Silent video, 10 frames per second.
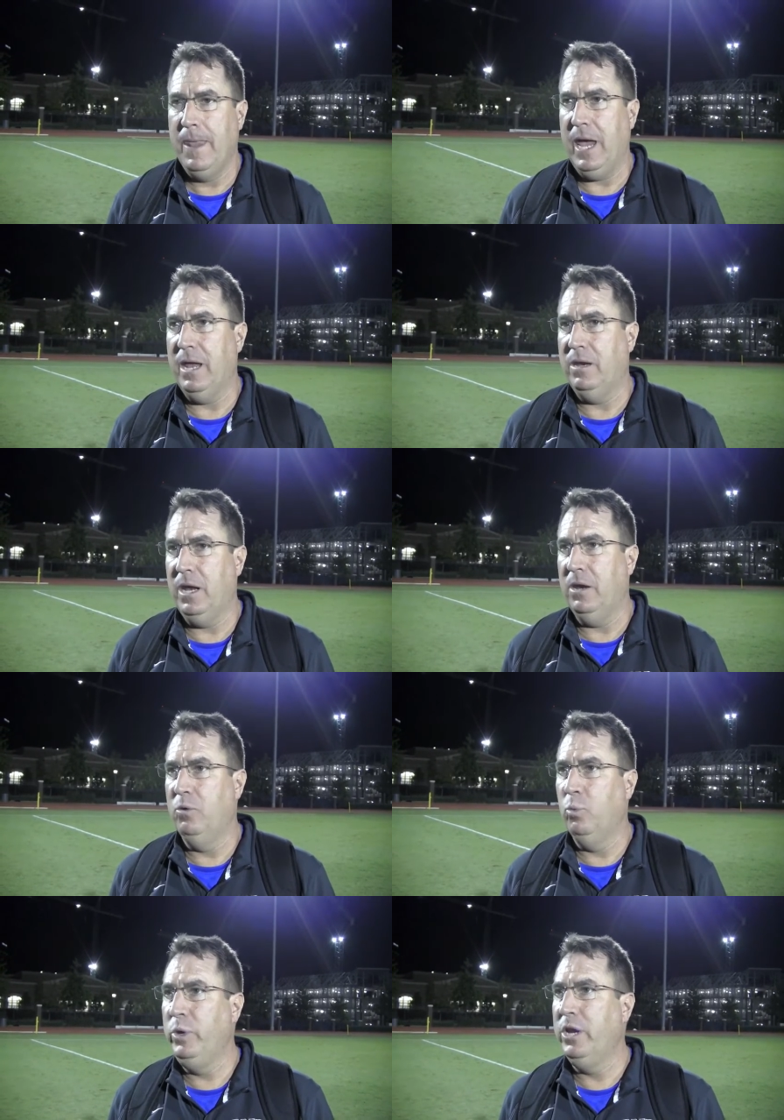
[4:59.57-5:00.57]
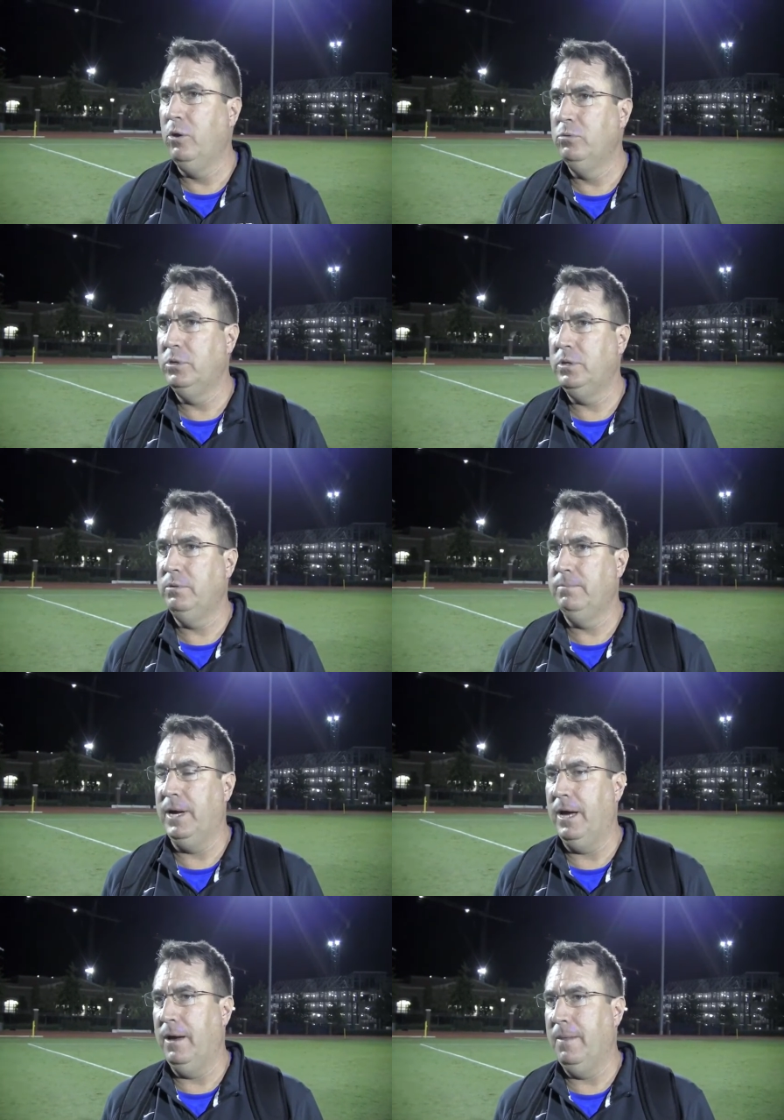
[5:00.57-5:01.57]
and and we don't.
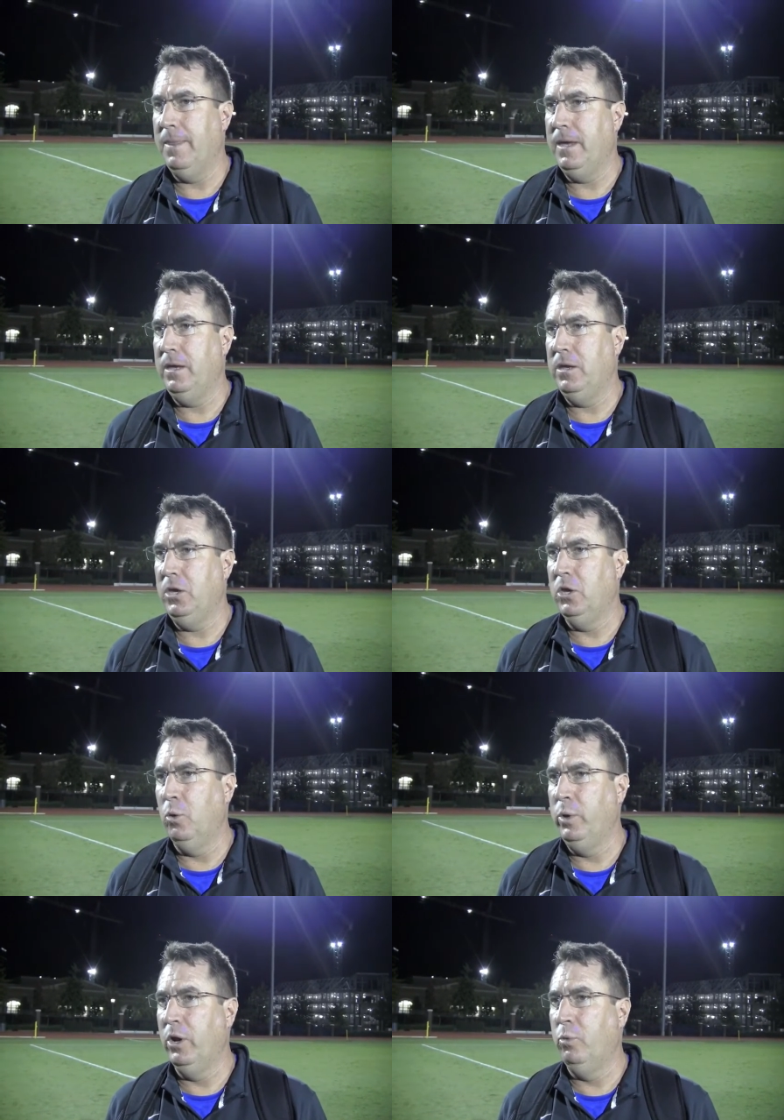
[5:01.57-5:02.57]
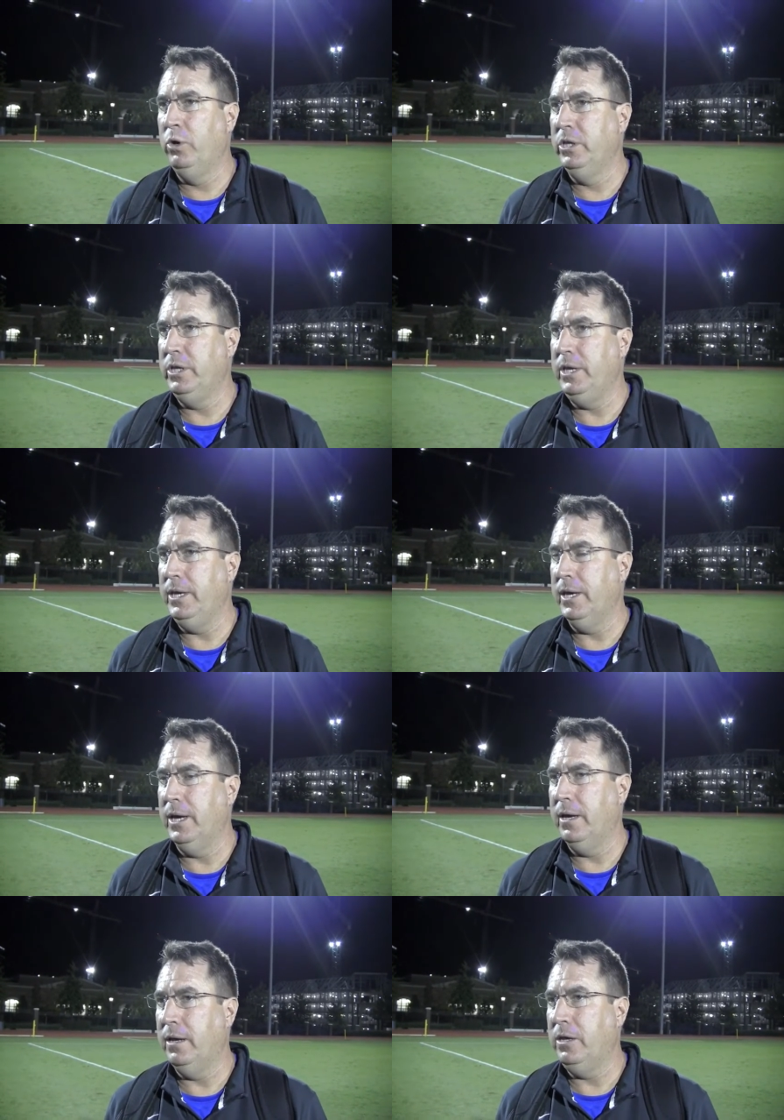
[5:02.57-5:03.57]
Uh, you know, we don't really,
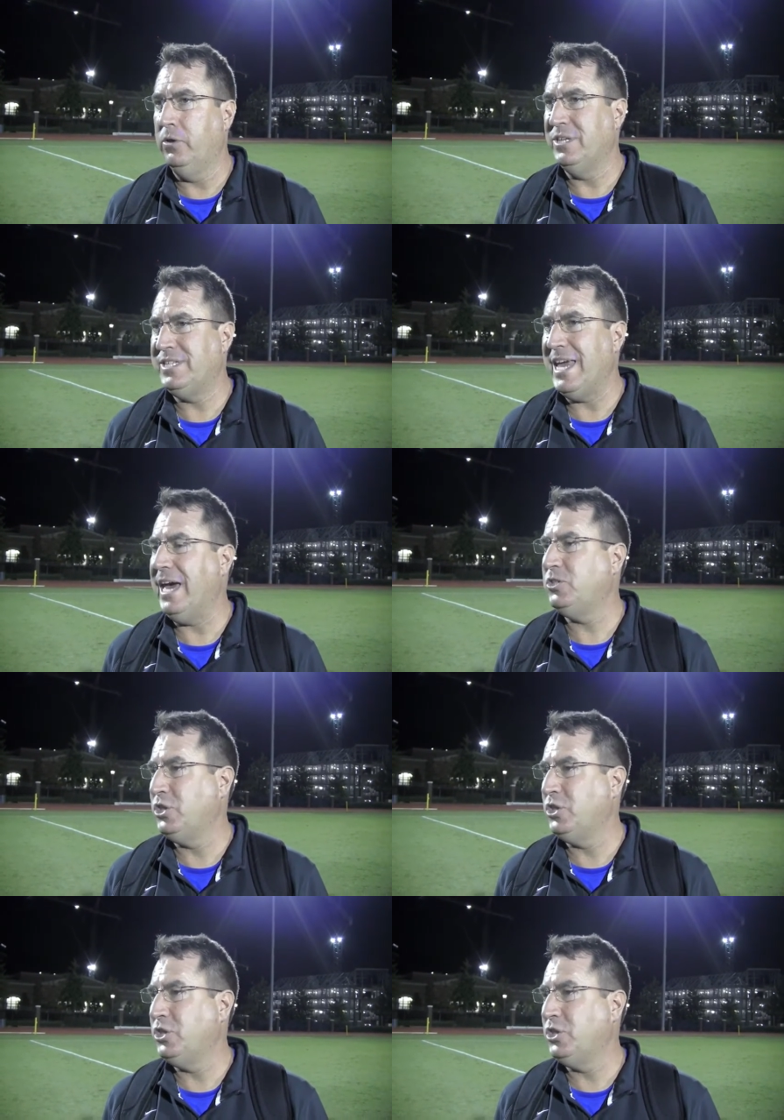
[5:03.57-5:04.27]
uh, you know, the stat